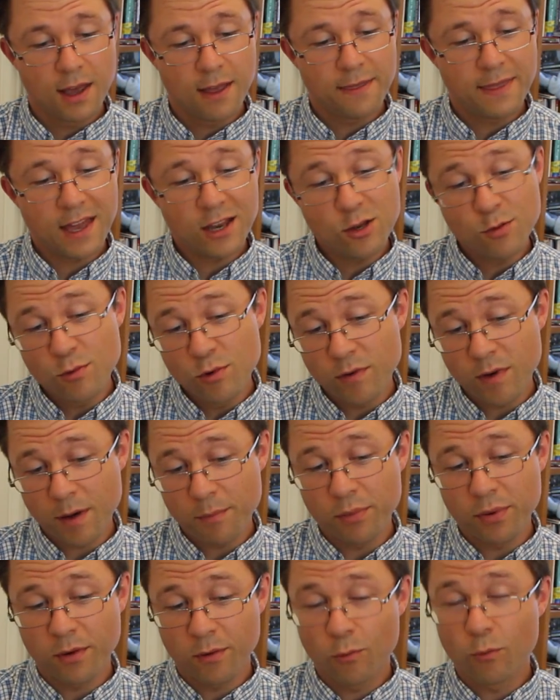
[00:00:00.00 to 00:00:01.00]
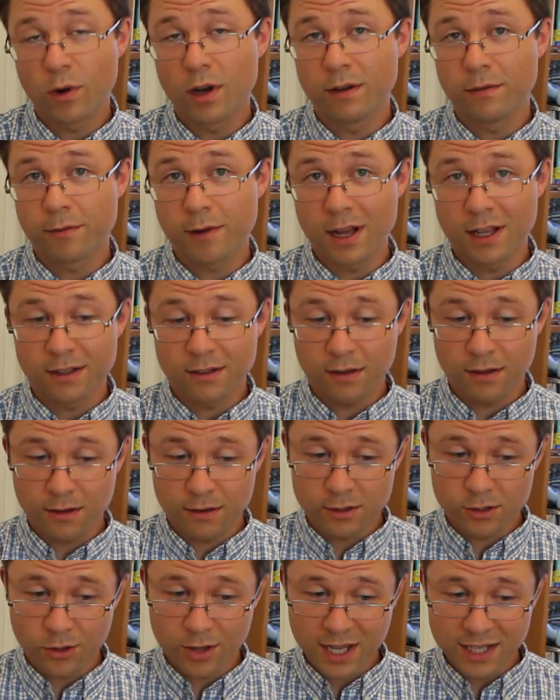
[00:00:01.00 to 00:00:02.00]
Then you move up 1 fret.
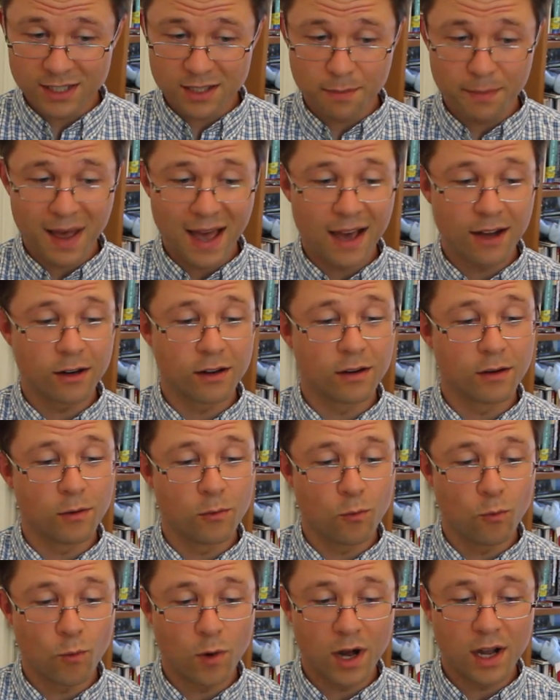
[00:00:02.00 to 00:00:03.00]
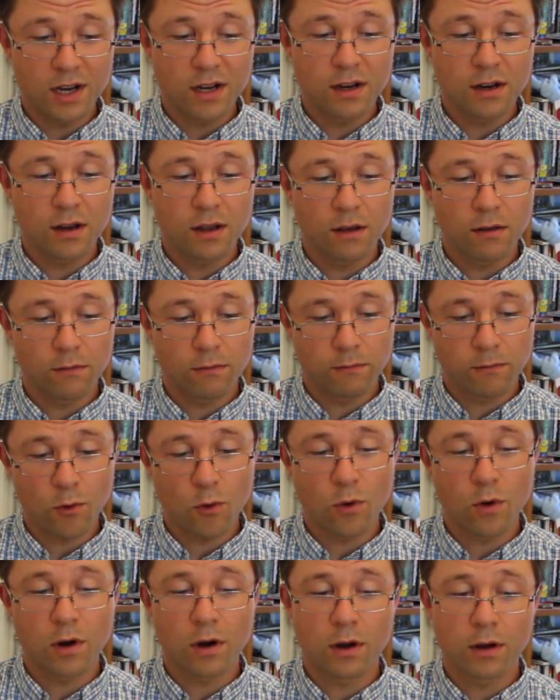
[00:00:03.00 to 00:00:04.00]
So that's the pattern. 1,
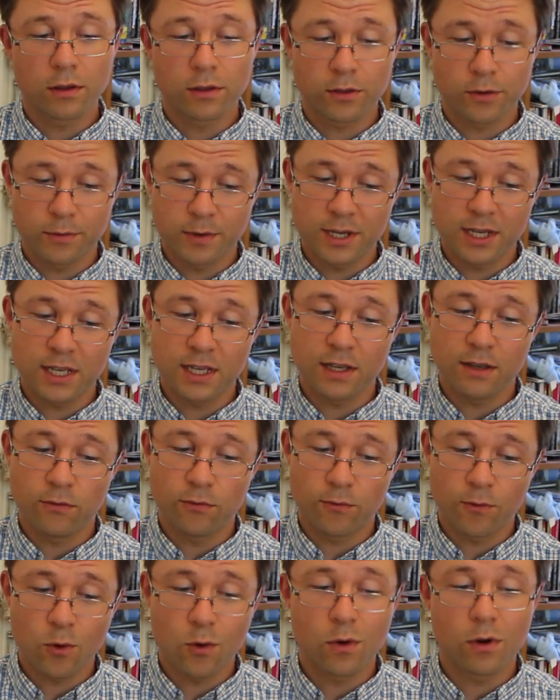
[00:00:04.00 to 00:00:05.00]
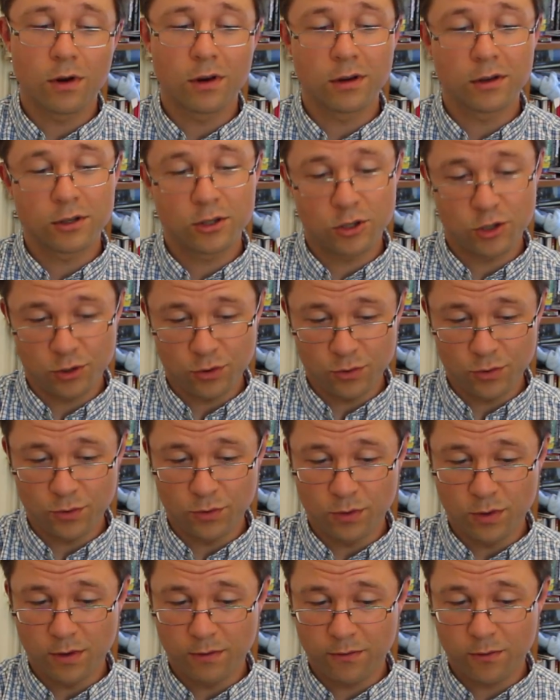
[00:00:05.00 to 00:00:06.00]
4, 3, 4,
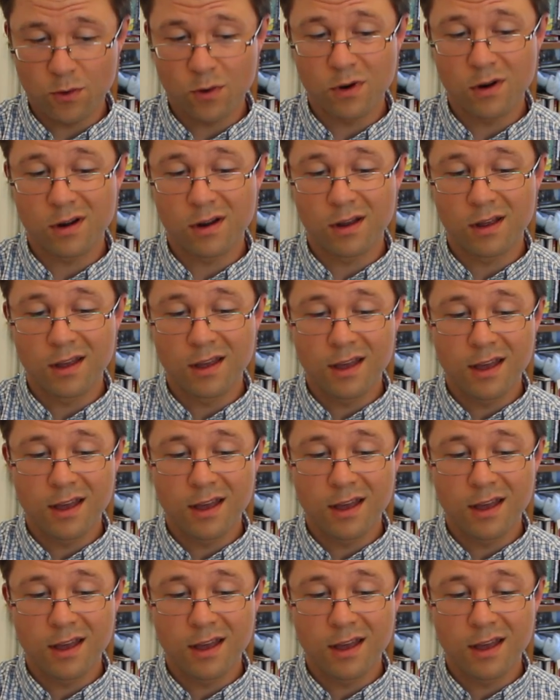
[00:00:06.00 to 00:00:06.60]
2, 4.